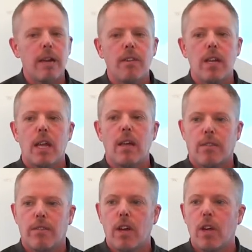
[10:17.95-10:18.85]
even
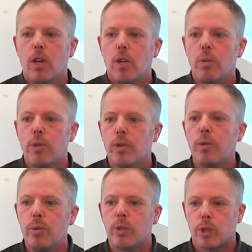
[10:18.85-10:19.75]
if you
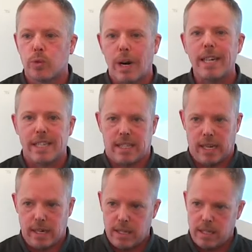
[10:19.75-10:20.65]
do trust
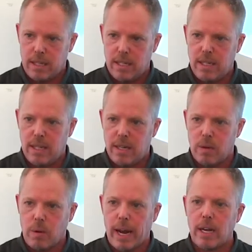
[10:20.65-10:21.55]
it,
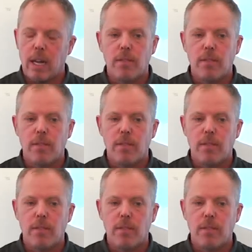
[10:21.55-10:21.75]
right?